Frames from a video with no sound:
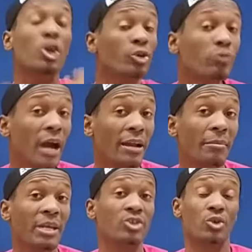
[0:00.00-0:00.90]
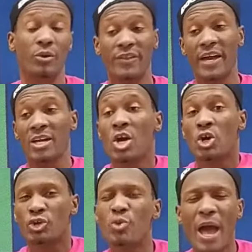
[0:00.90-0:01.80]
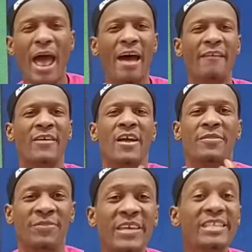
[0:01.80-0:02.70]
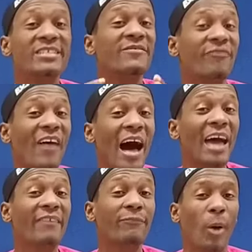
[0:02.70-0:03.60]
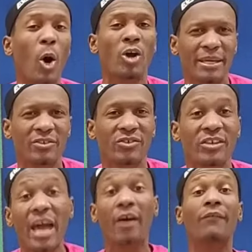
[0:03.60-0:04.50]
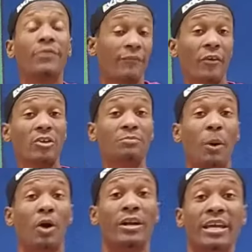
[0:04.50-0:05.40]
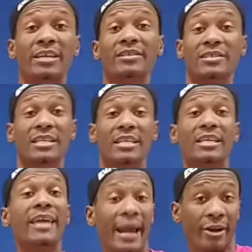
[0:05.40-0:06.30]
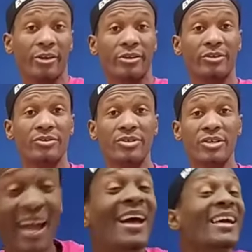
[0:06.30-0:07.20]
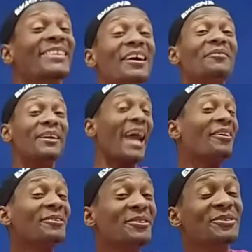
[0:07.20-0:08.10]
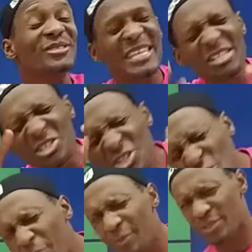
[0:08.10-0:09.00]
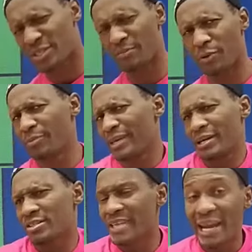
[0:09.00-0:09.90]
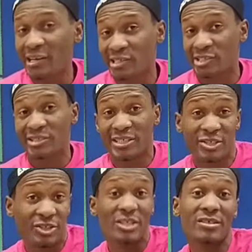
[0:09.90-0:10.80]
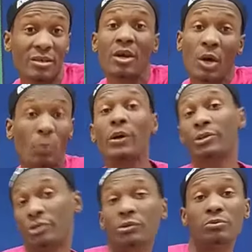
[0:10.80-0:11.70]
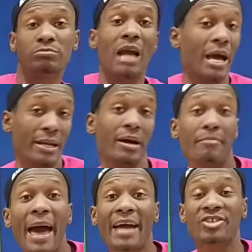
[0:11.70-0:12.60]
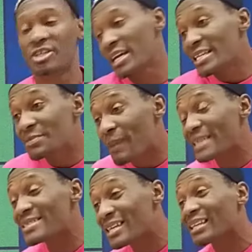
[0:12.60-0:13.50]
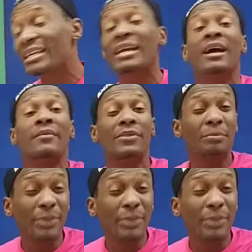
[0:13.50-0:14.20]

you got to make sure that you have these 5 parts. Now, the first part is the characters. Now, characters is super simple because characters is just what you kind of imagine. It's basically the